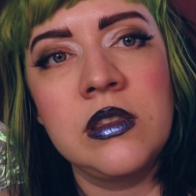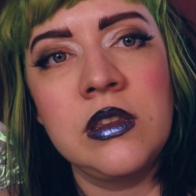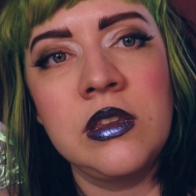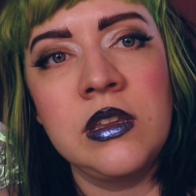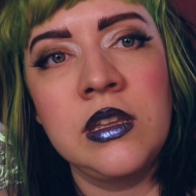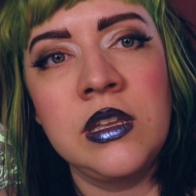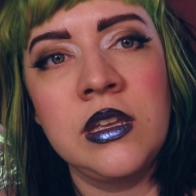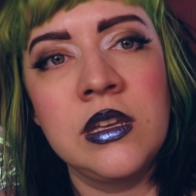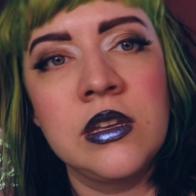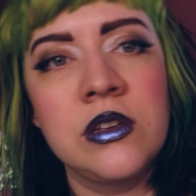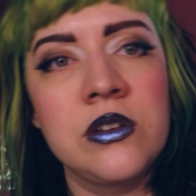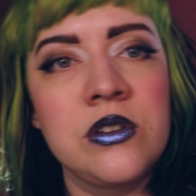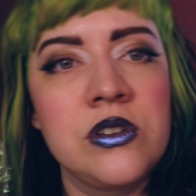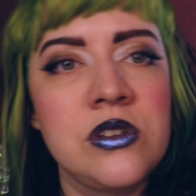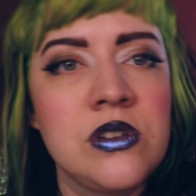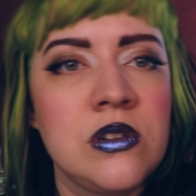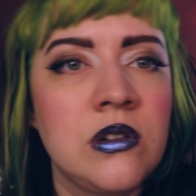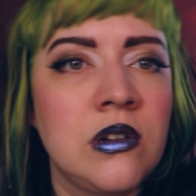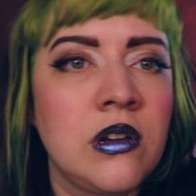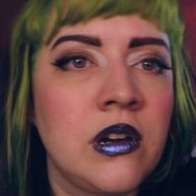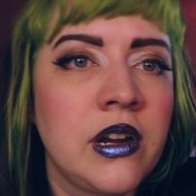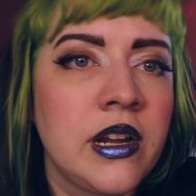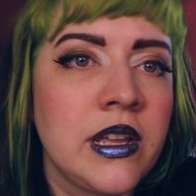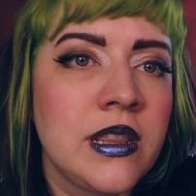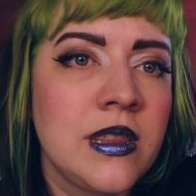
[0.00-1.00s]
the
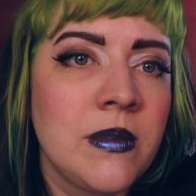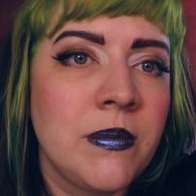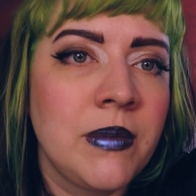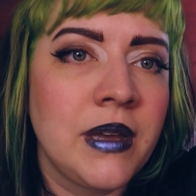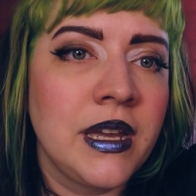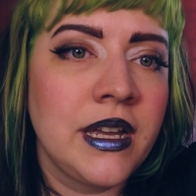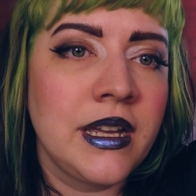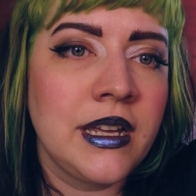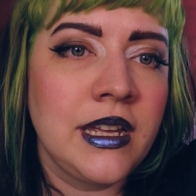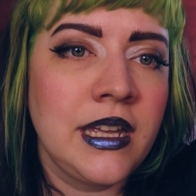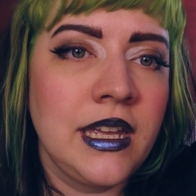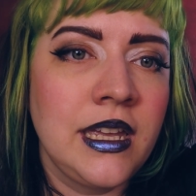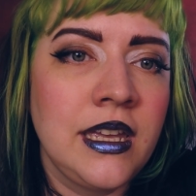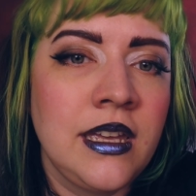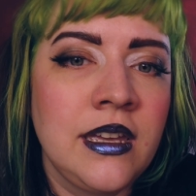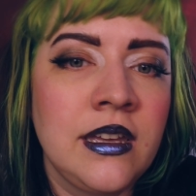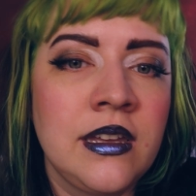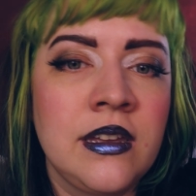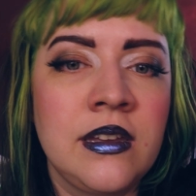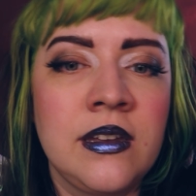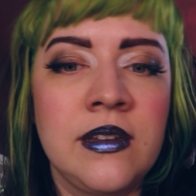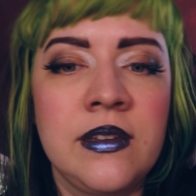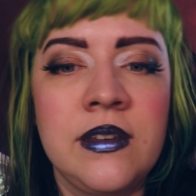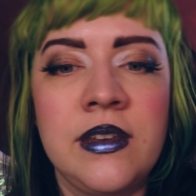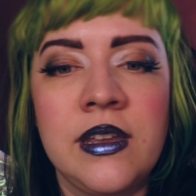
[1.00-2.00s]
jaw at the back here
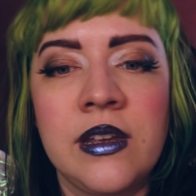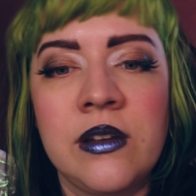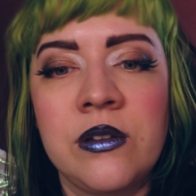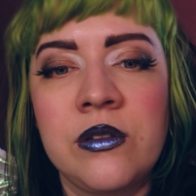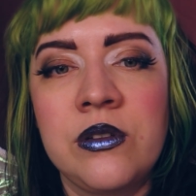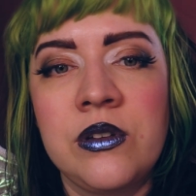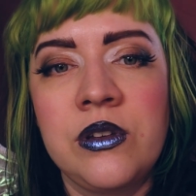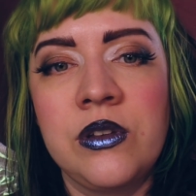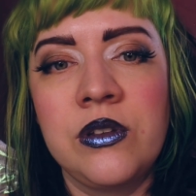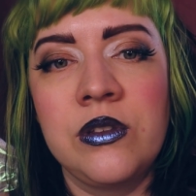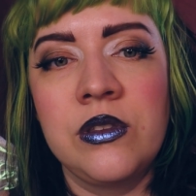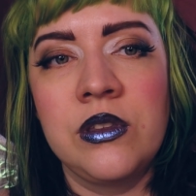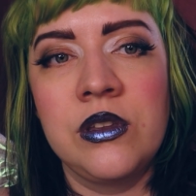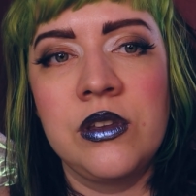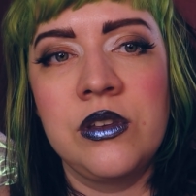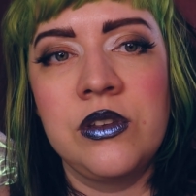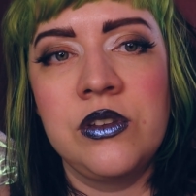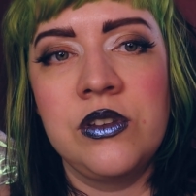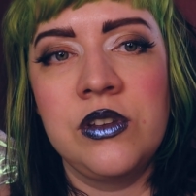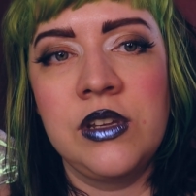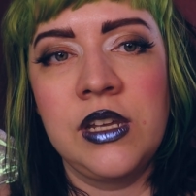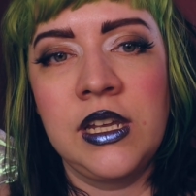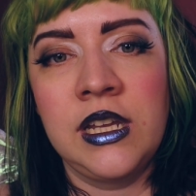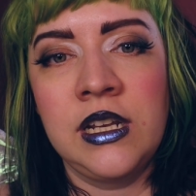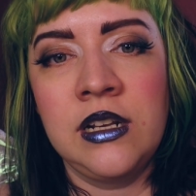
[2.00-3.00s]
down to the
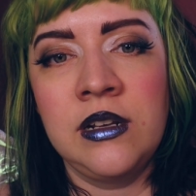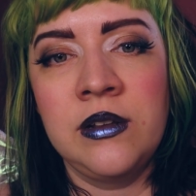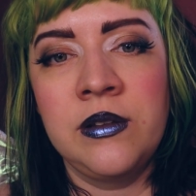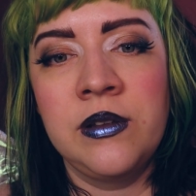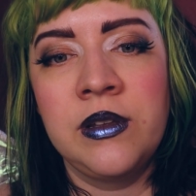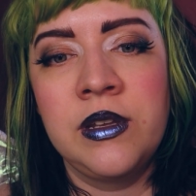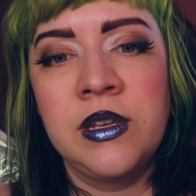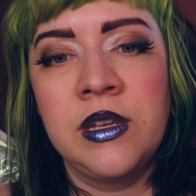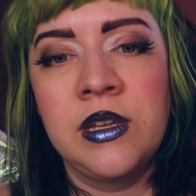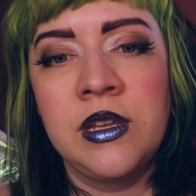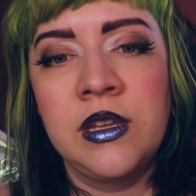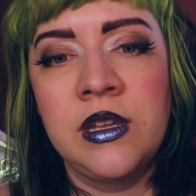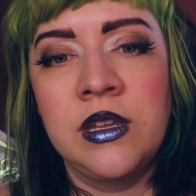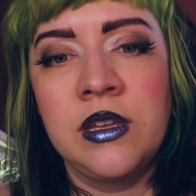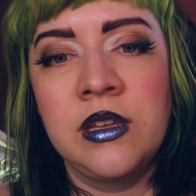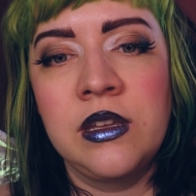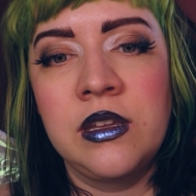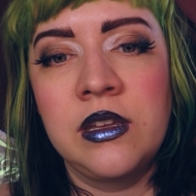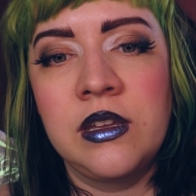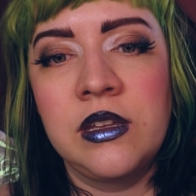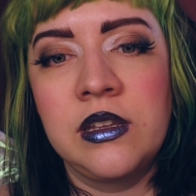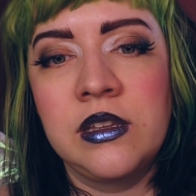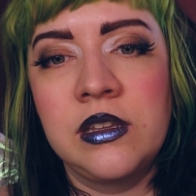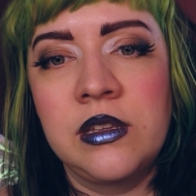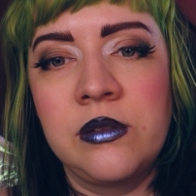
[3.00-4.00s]
chin.
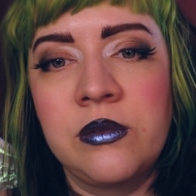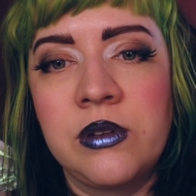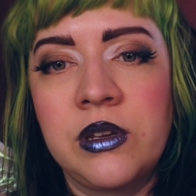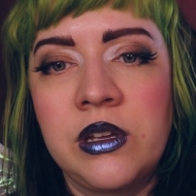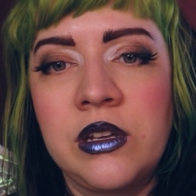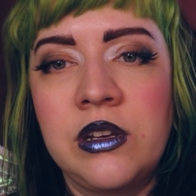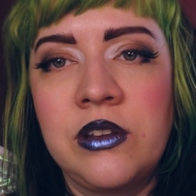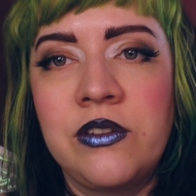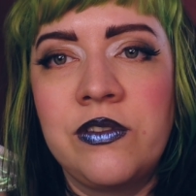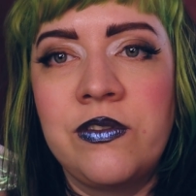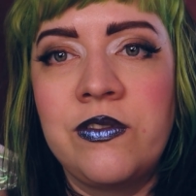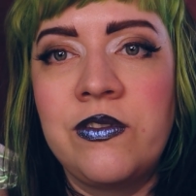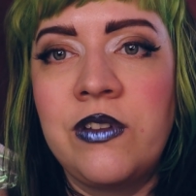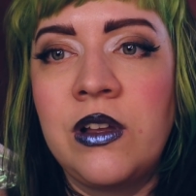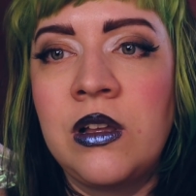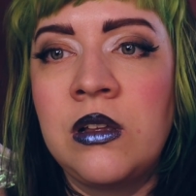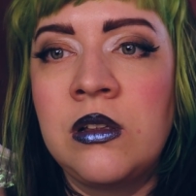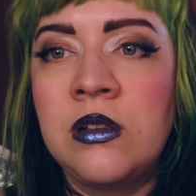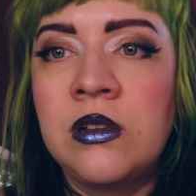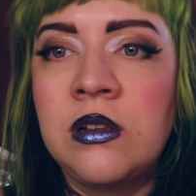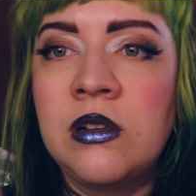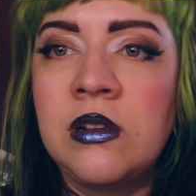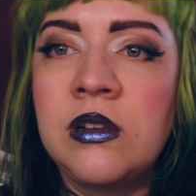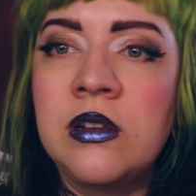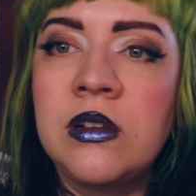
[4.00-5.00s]

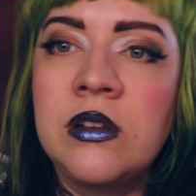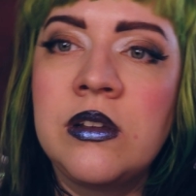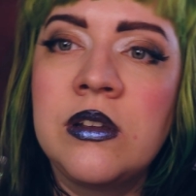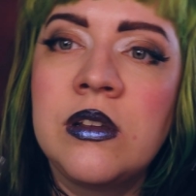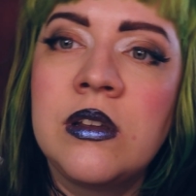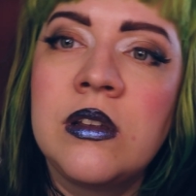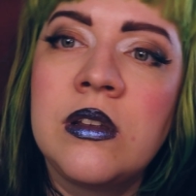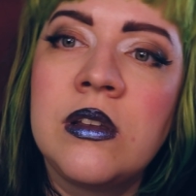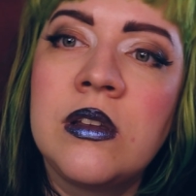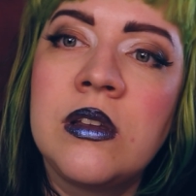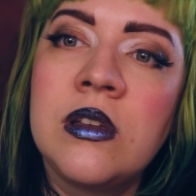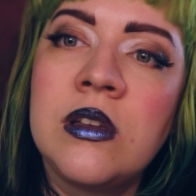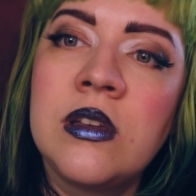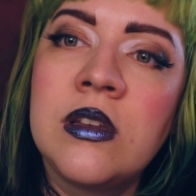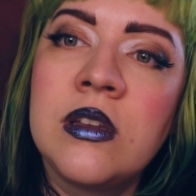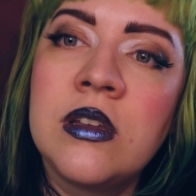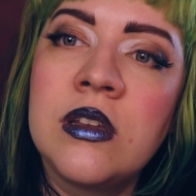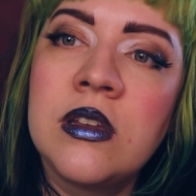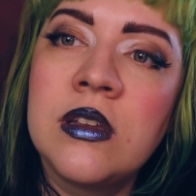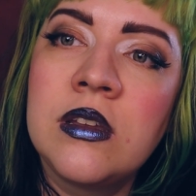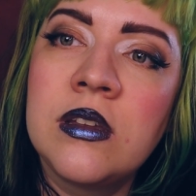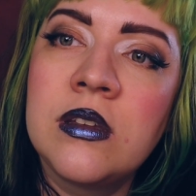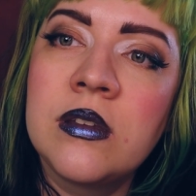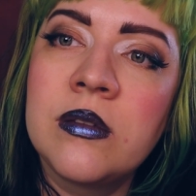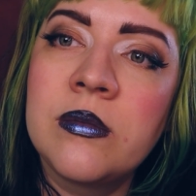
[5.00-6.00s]
Fold,
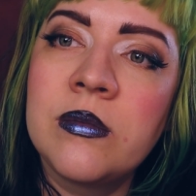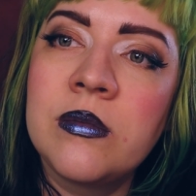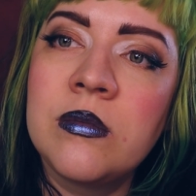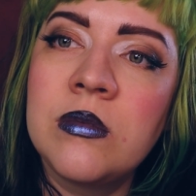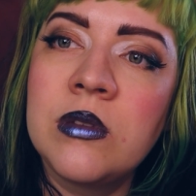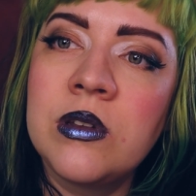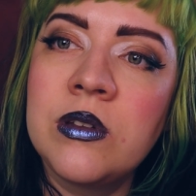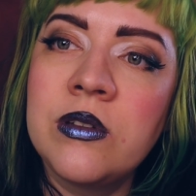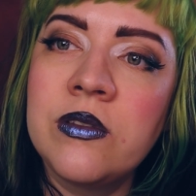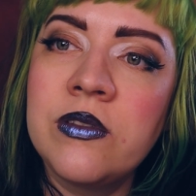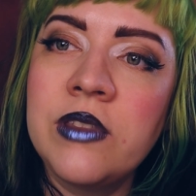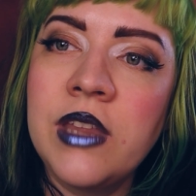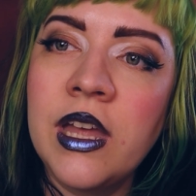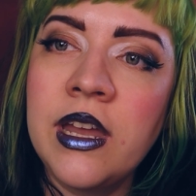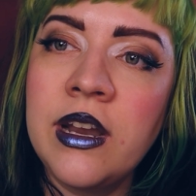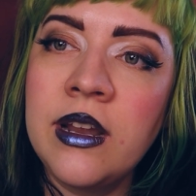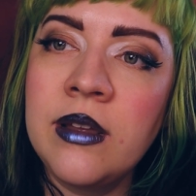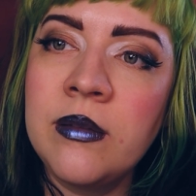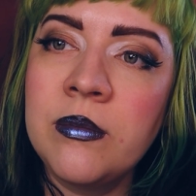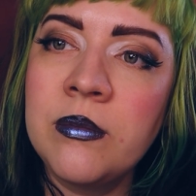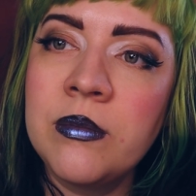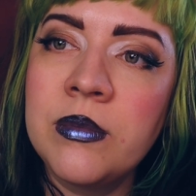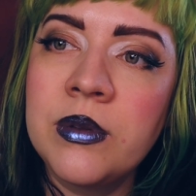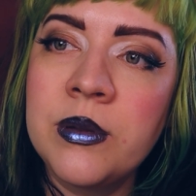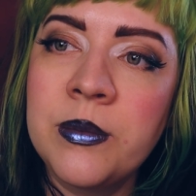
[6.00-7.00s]
move that
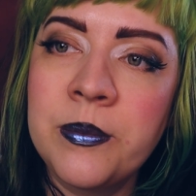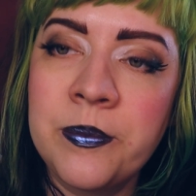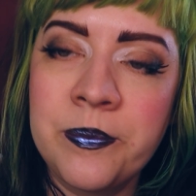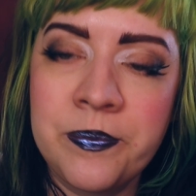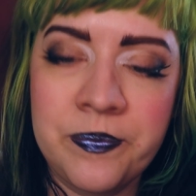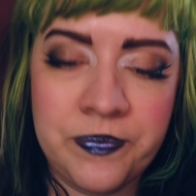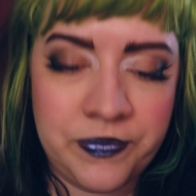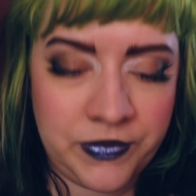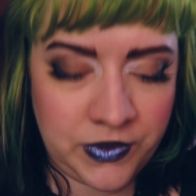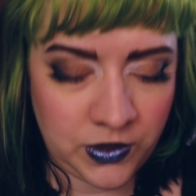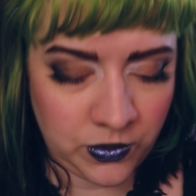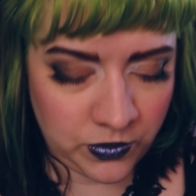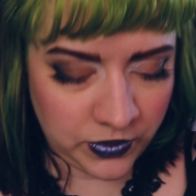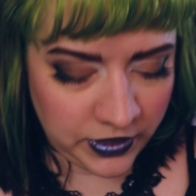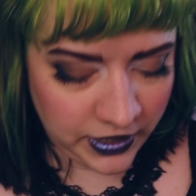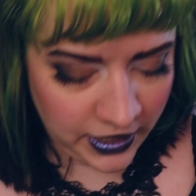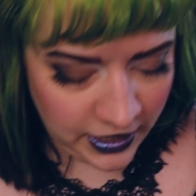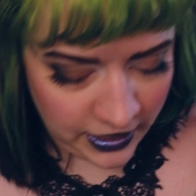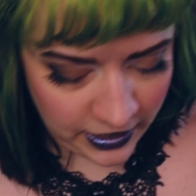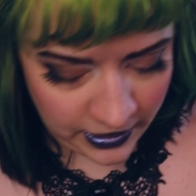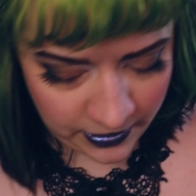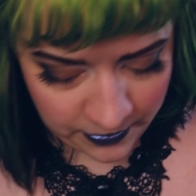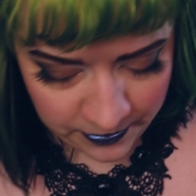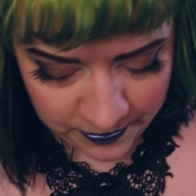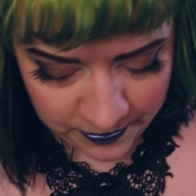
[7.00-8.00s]
up. Okay,